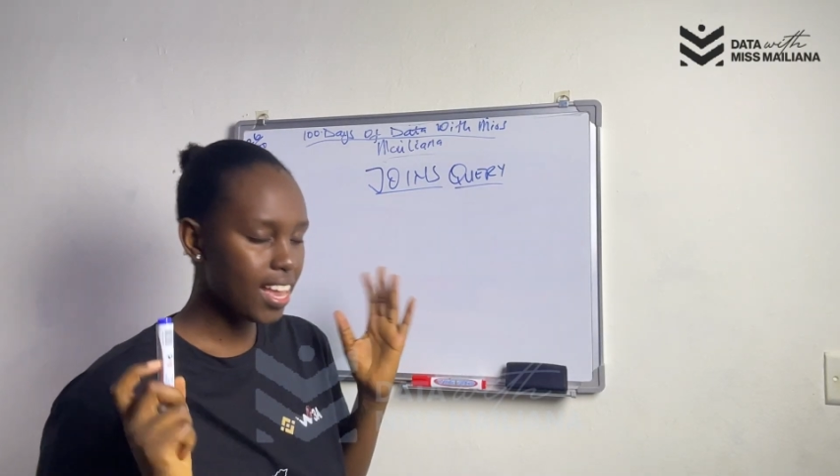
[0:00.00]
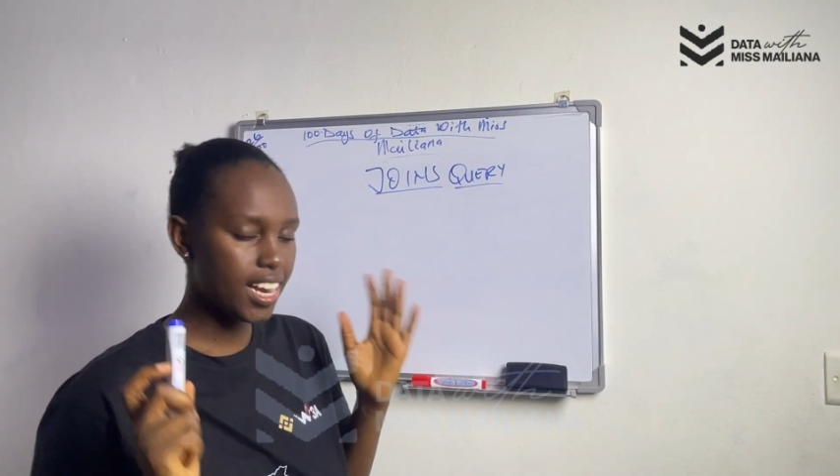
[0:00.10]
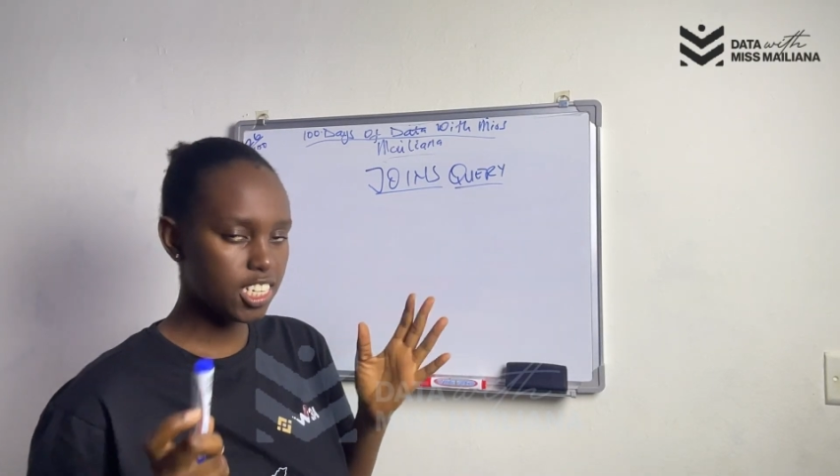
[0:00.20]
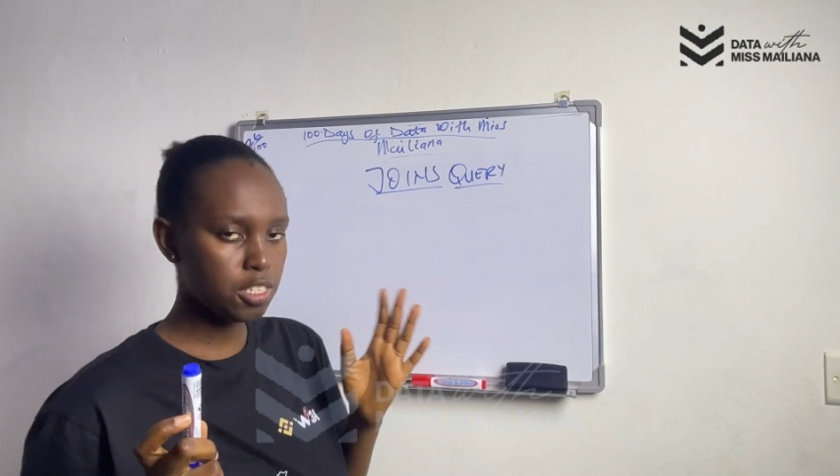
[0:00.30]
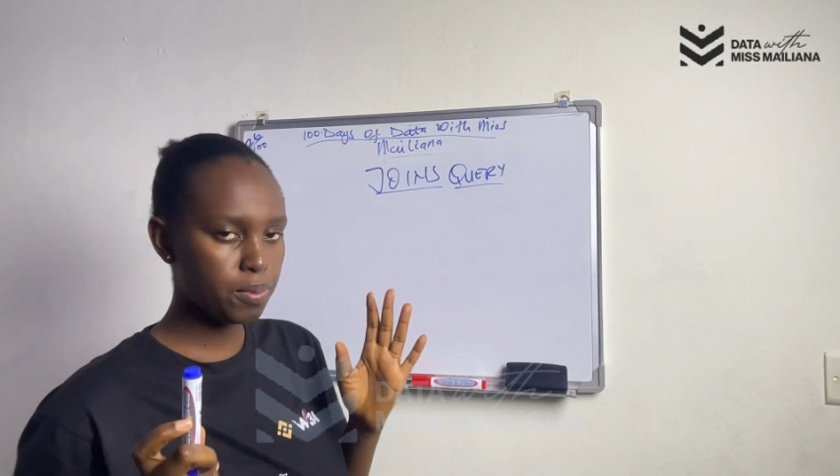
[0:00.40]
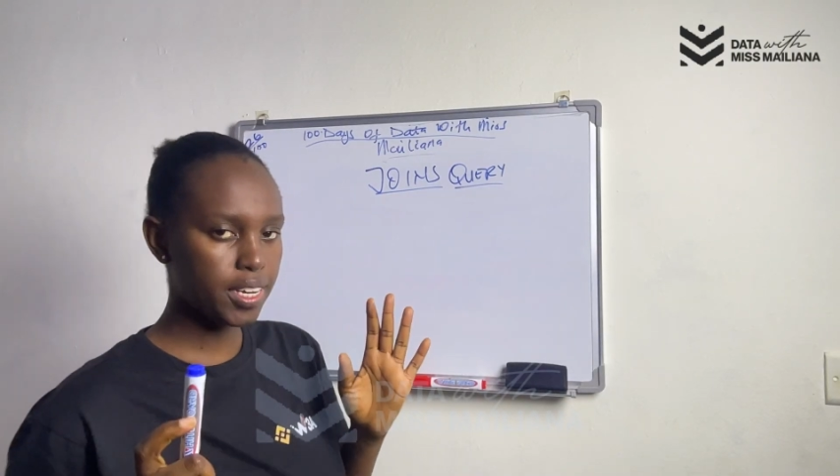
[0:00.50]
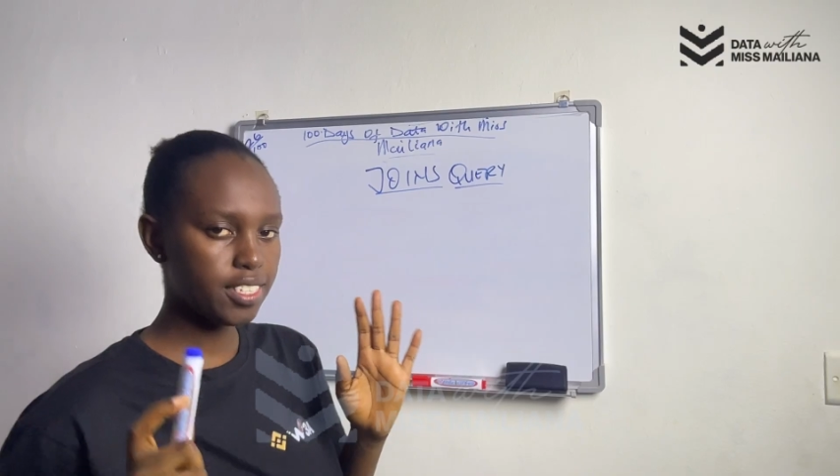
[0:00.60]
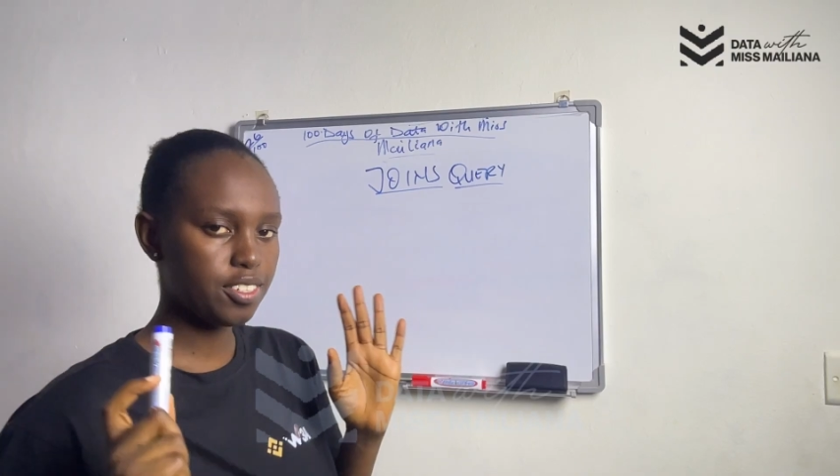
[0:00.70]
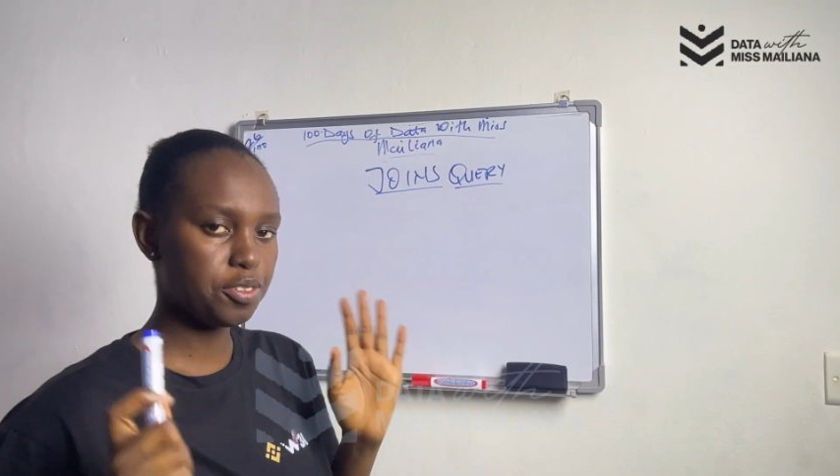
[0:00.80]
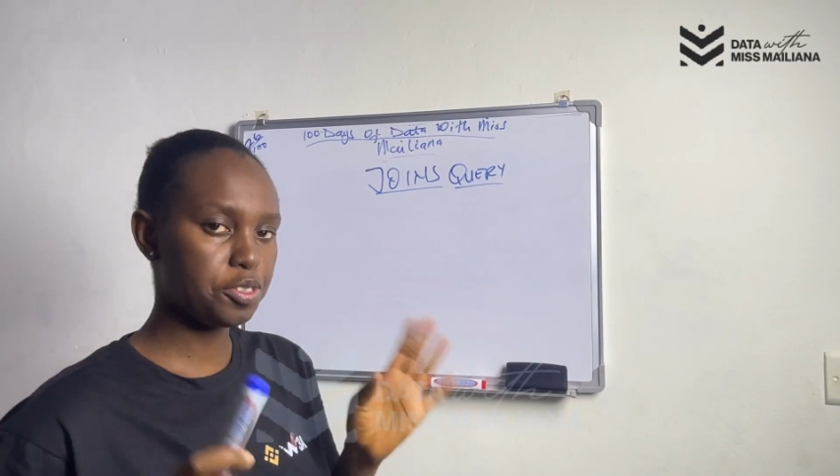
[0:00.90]
this
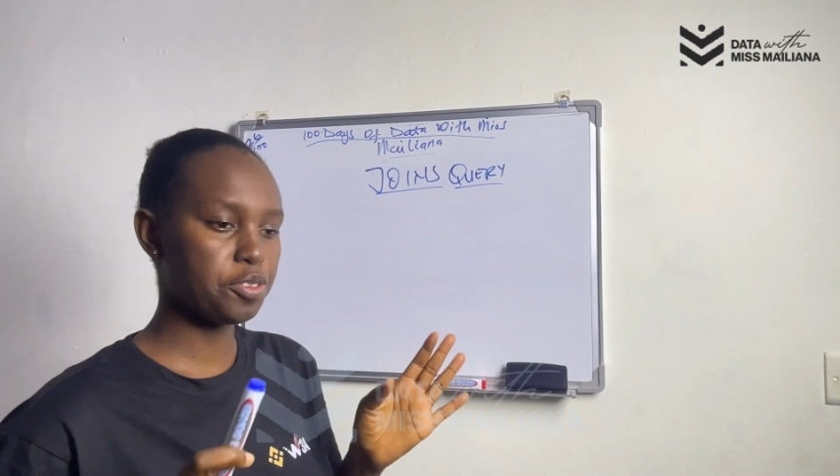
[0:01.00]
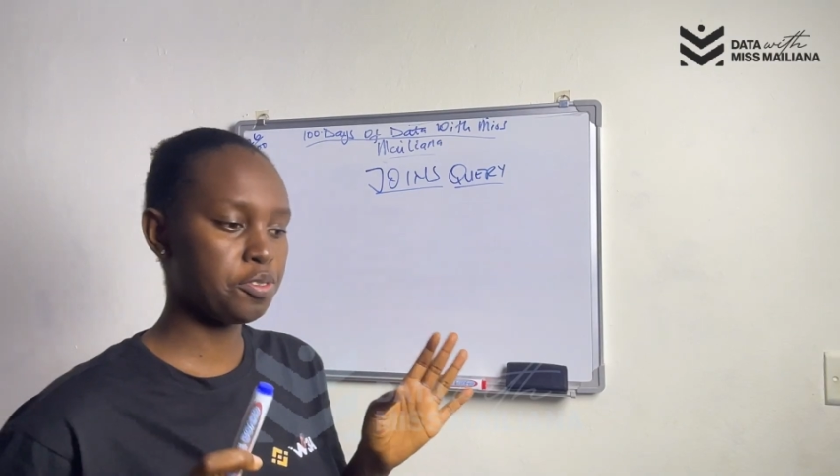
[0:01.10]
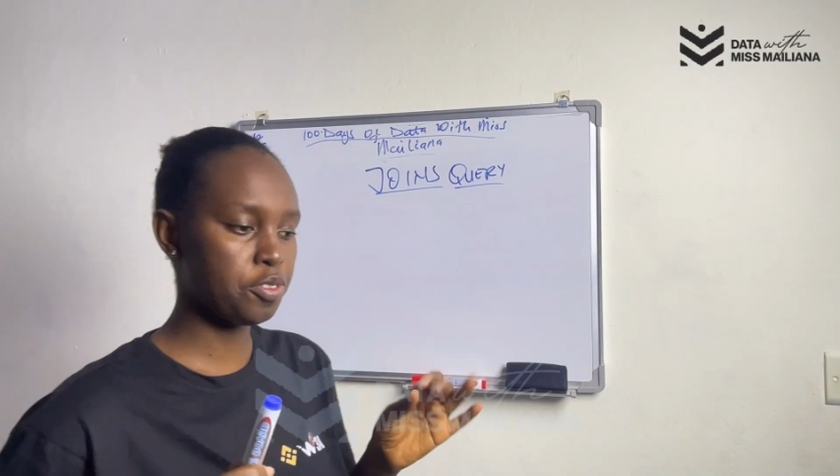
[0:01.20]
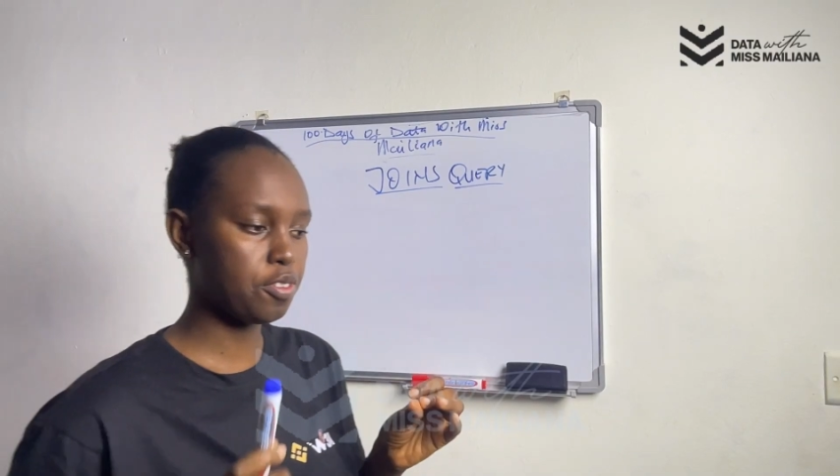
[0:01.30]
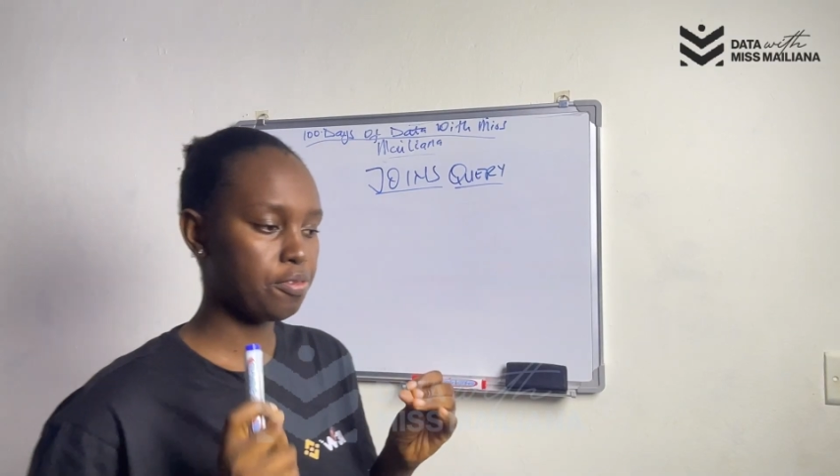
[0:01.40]
point you should know